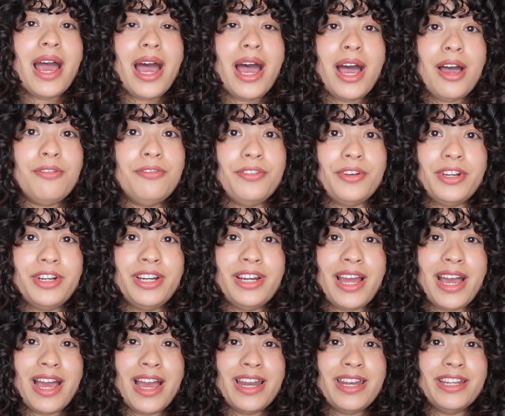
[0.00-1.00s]
ever
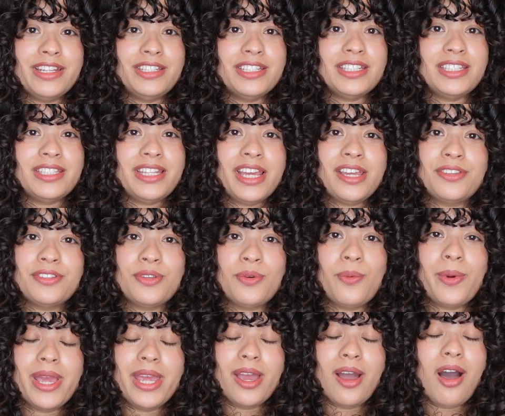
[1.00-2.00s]
and it just takes
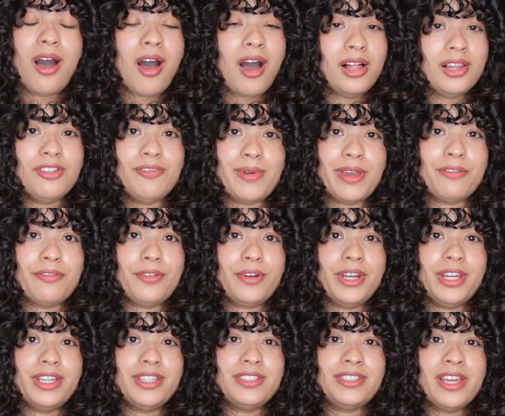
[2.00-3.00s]
away all of my
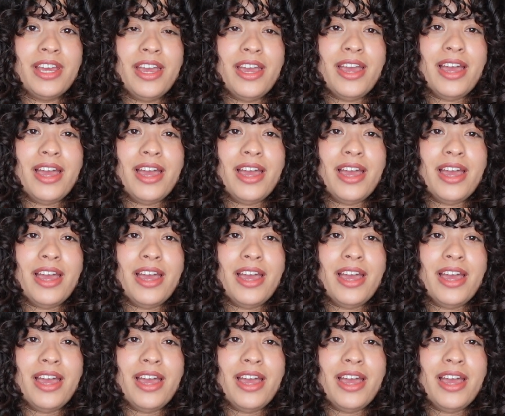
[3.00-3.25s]
frizz,